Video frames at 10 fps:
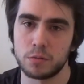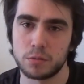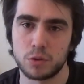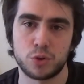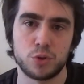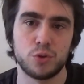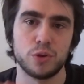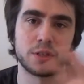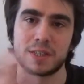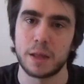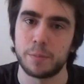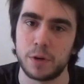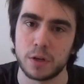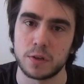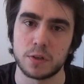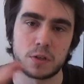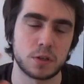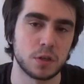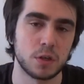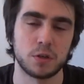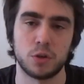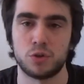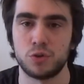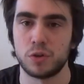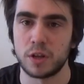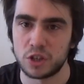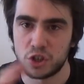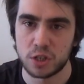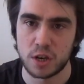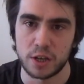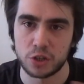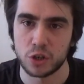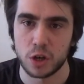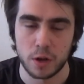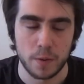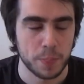the two assemblies, the two legislature